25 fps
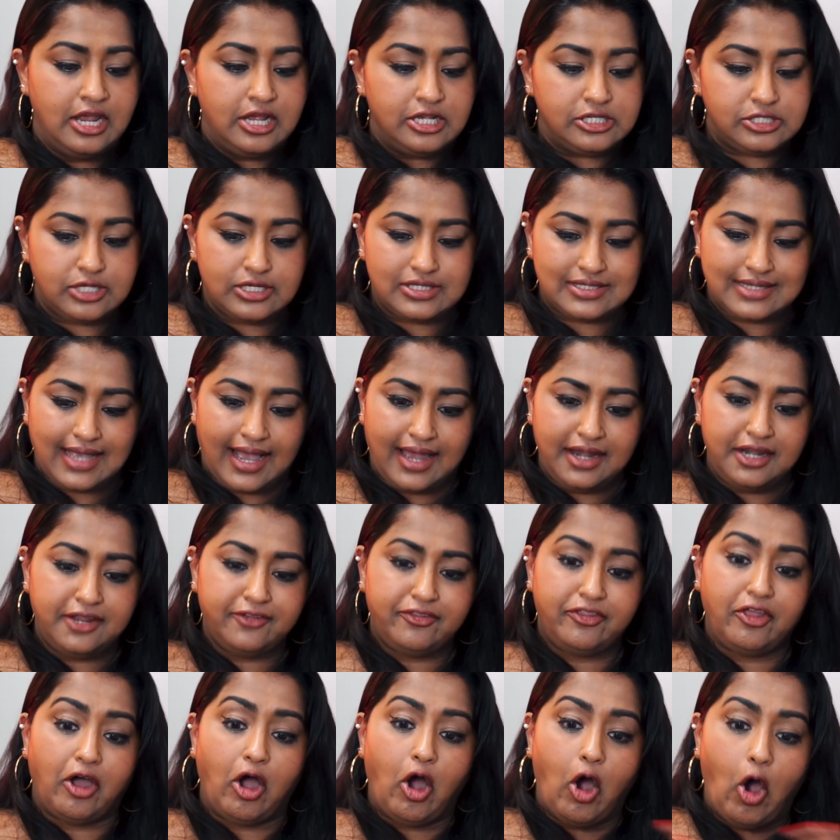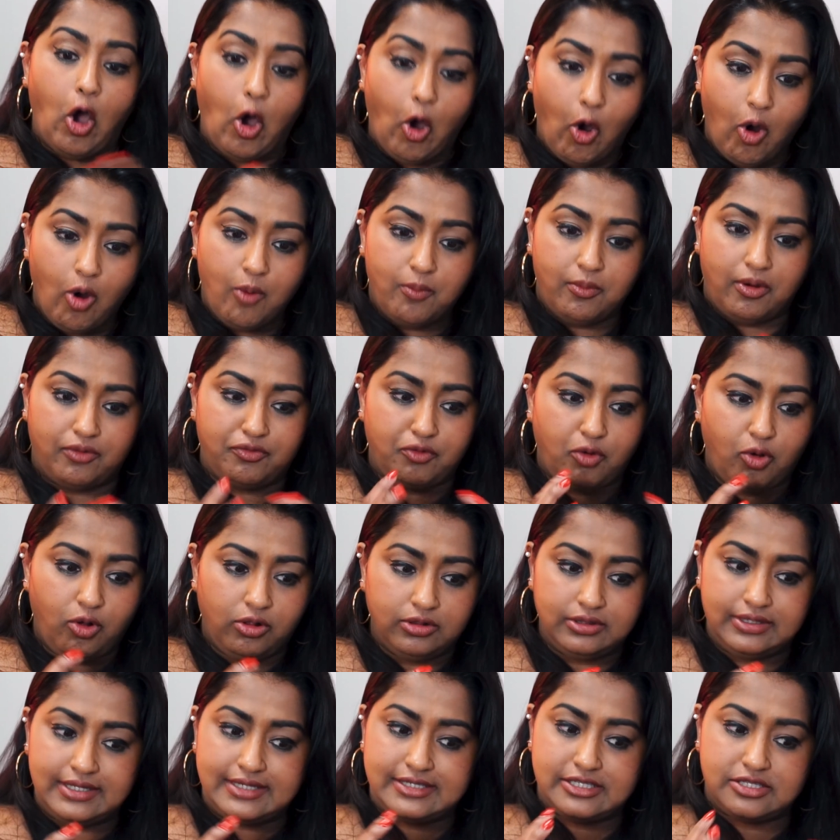So it's kind of the home of
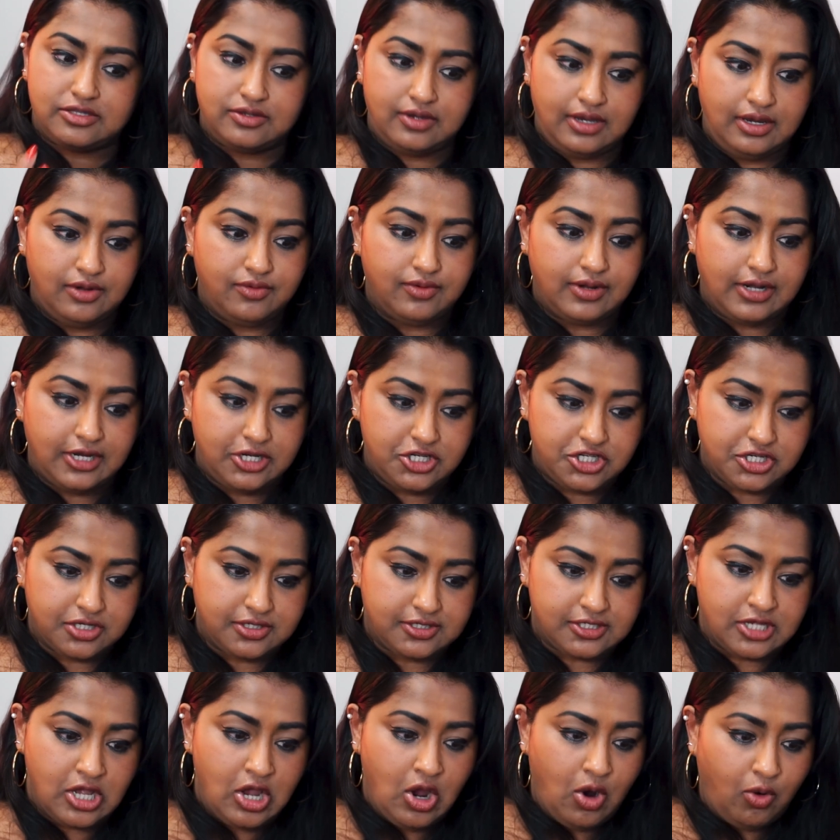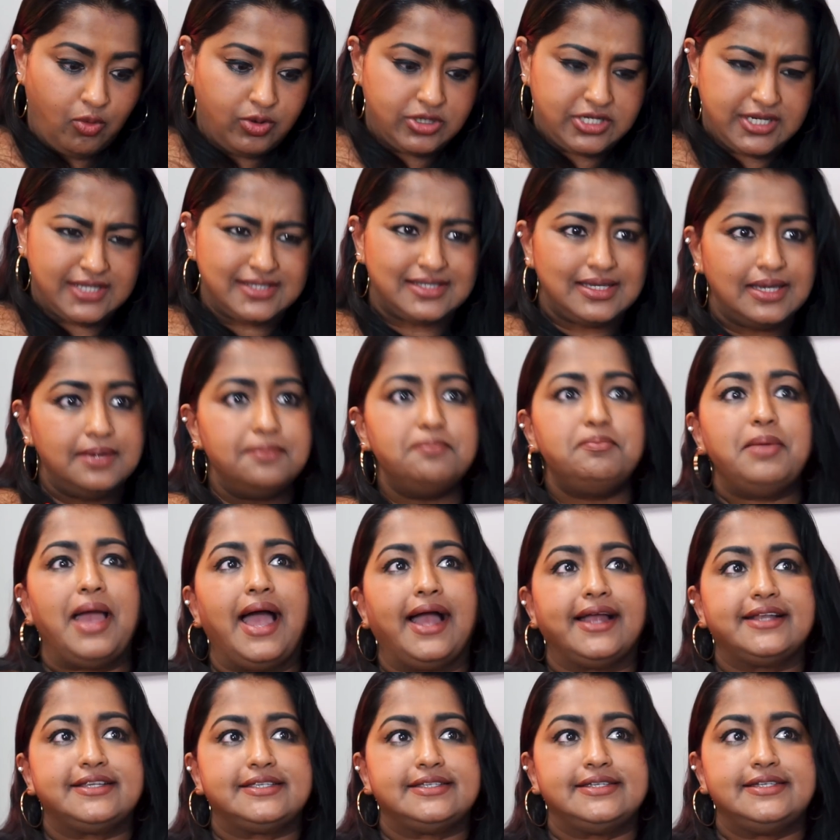all these three religions, which has
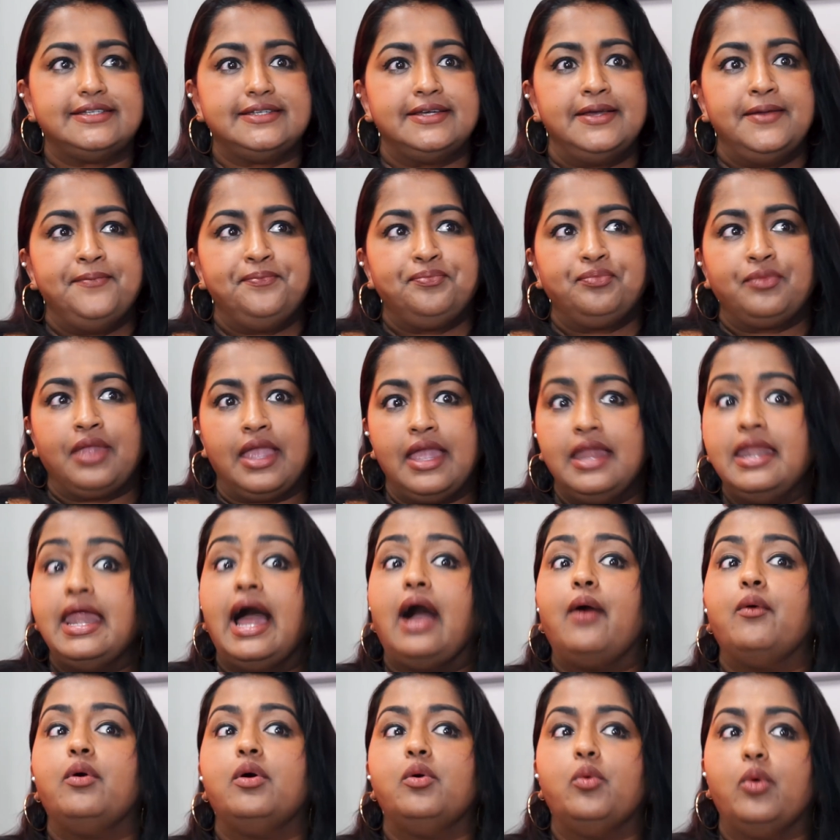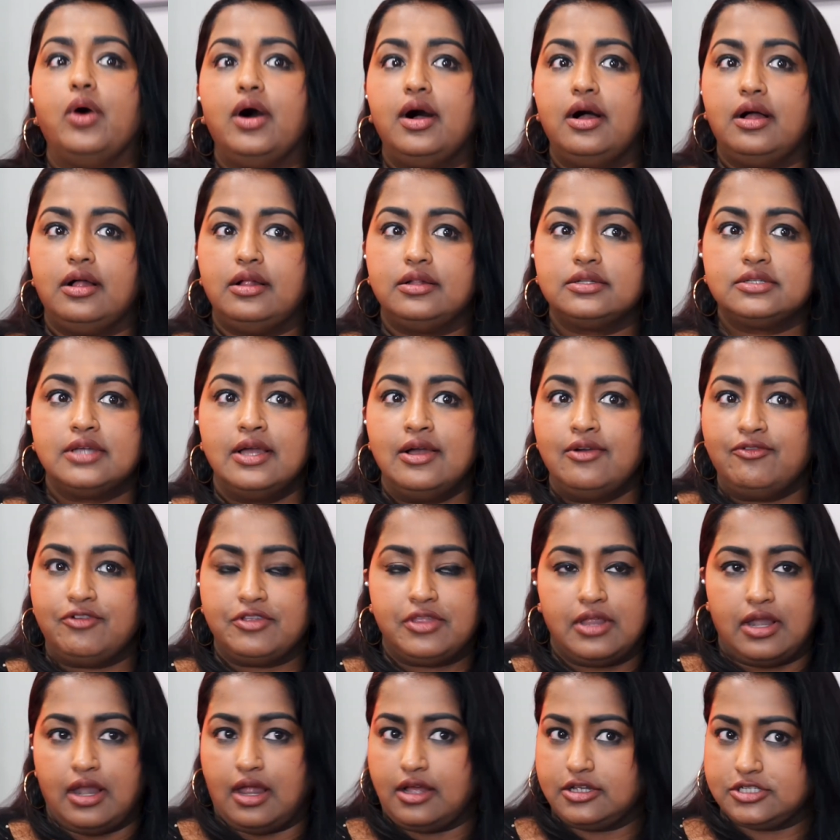impacted in our world for
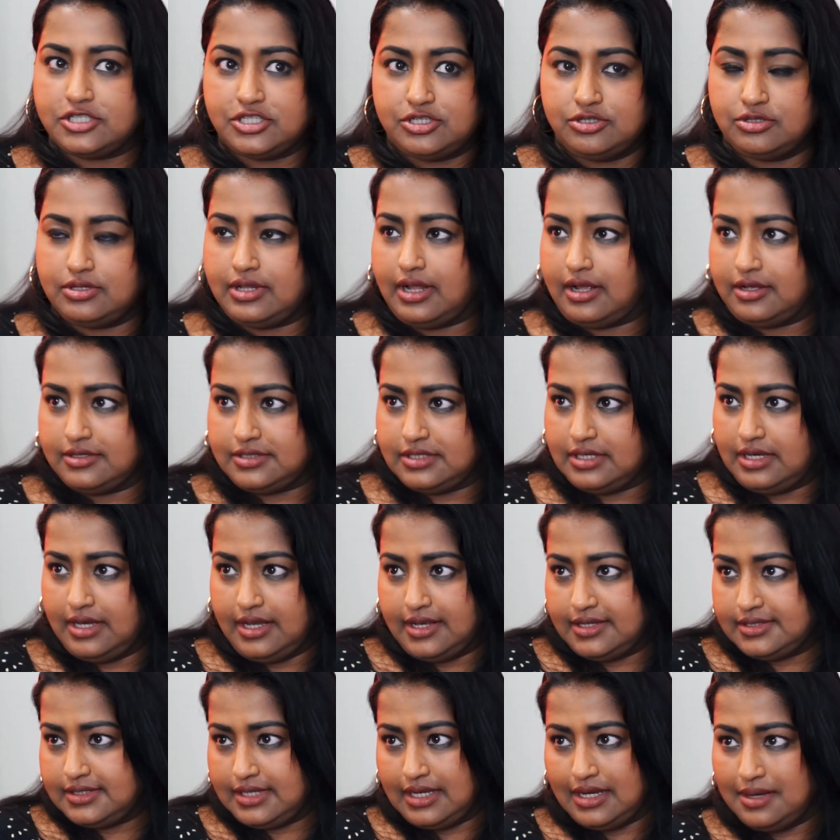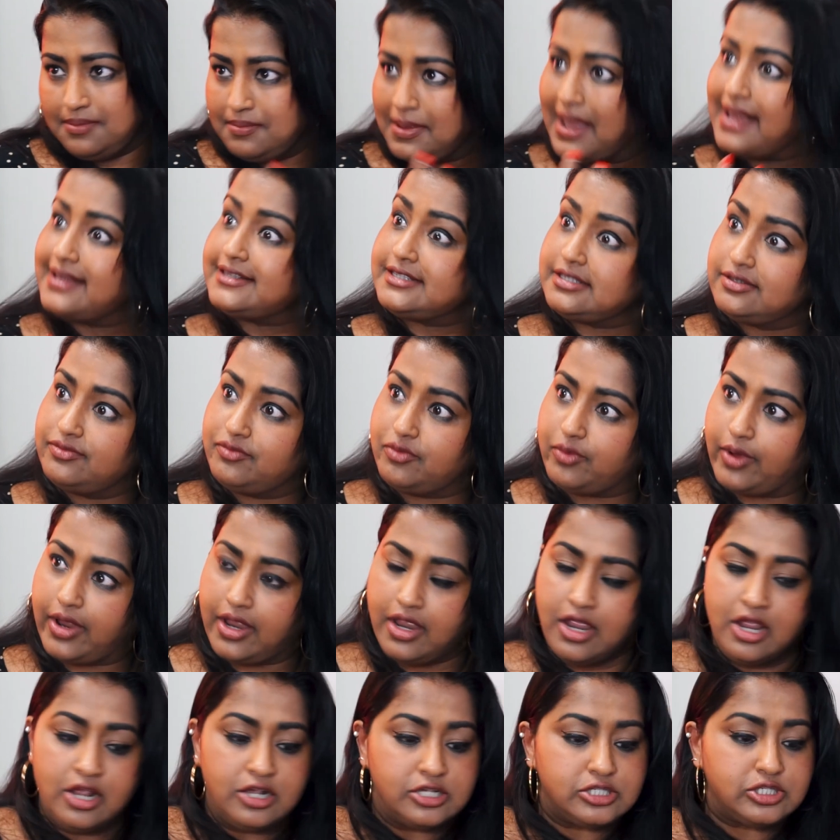the last 2,000 years in a massive
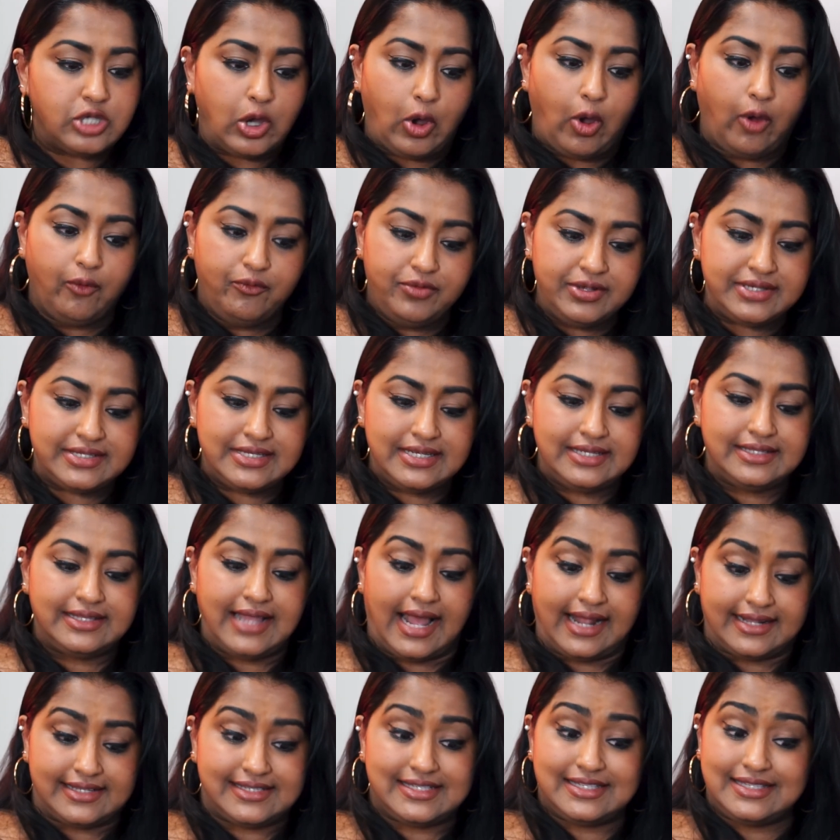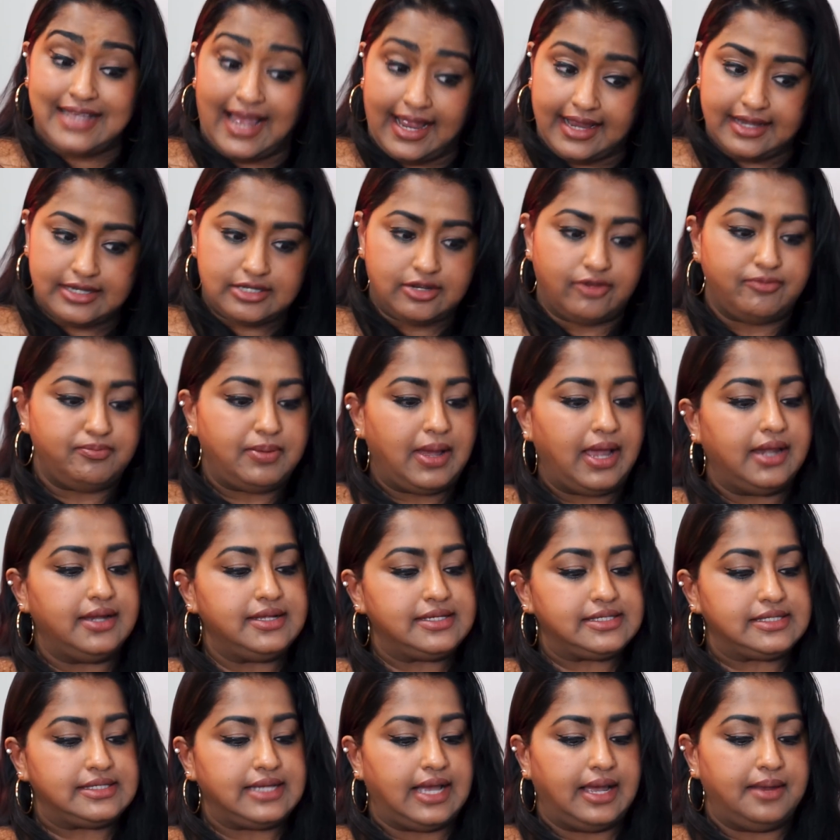way. So obviously that site of
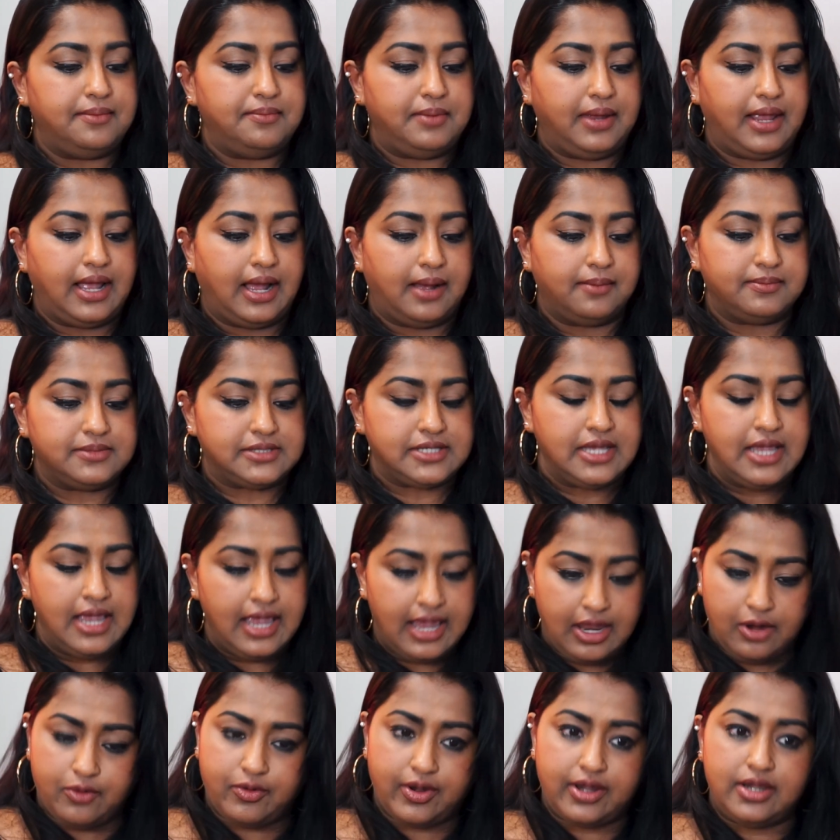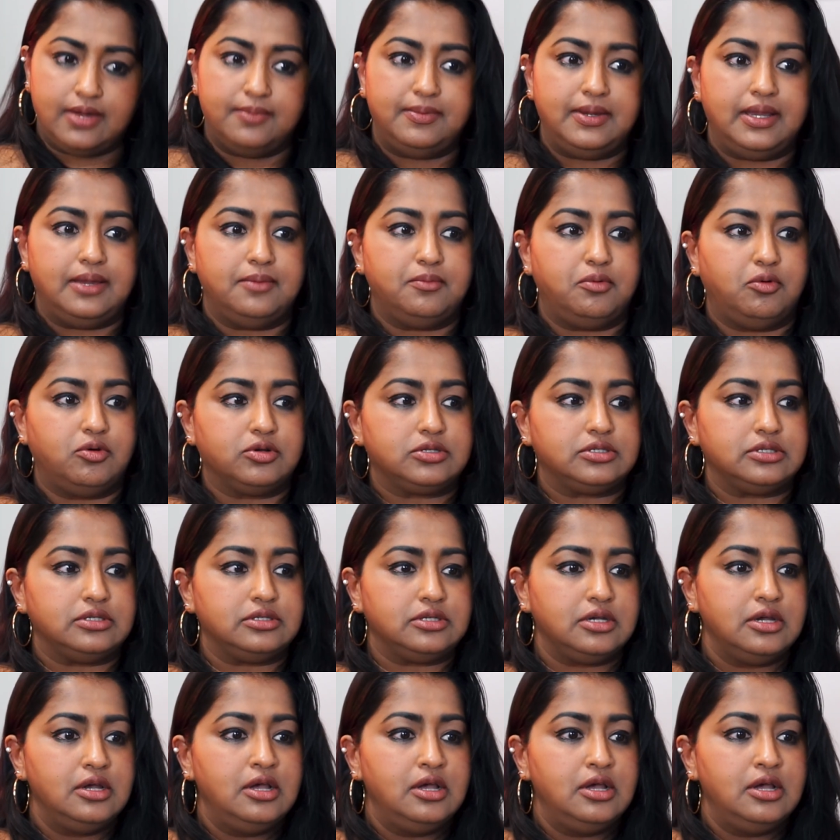Palestine becomes incredibly important.